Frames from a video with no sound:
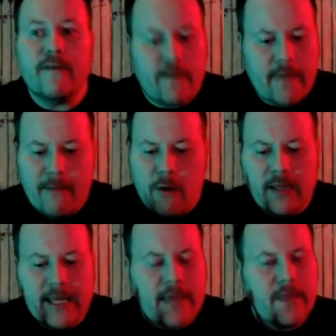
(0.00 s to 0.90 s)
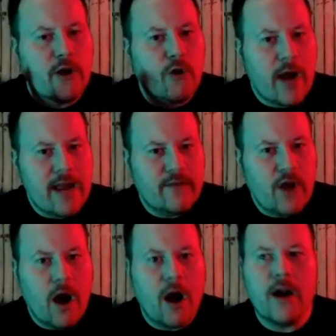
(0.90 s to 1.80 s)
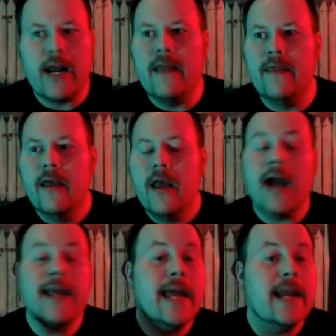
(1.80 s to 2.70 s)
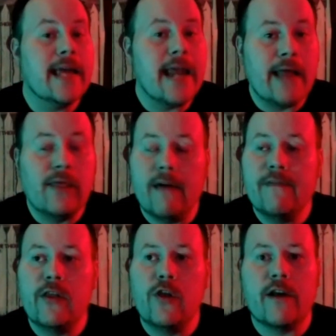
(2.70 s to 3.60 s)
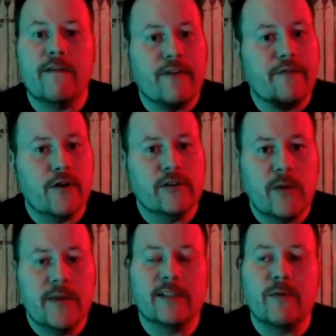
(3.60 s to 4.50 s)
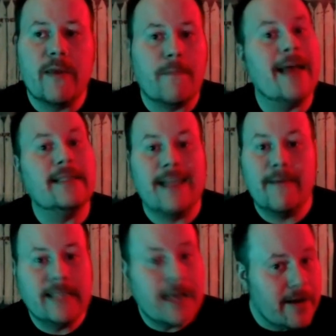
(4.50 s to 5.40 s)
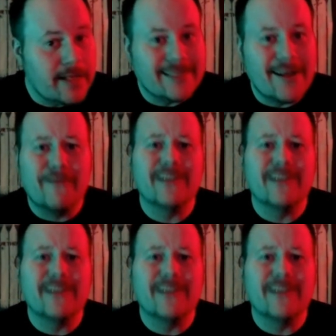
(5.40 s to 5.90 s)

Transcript: from that moment, like in the graveyard, and again, I love the look of the first one. This one, the pet cemetery itself